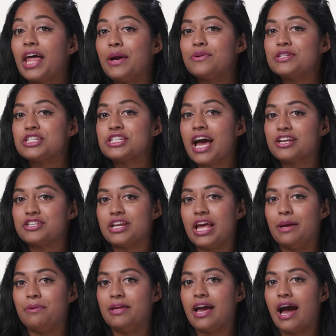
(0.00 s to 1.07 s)
Language Detection
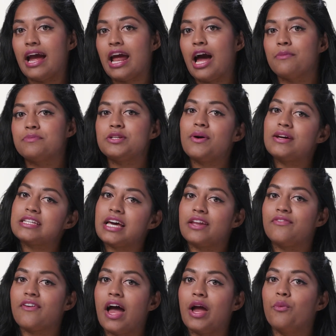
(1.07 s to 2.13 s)
API helps you
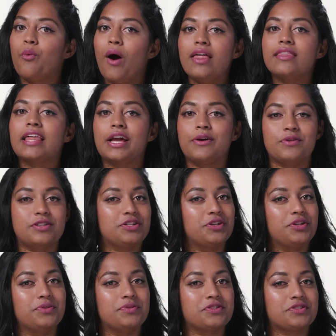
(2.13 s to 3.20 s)
identify what language your
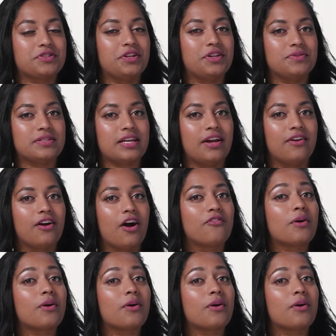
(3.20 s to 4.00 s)
users are using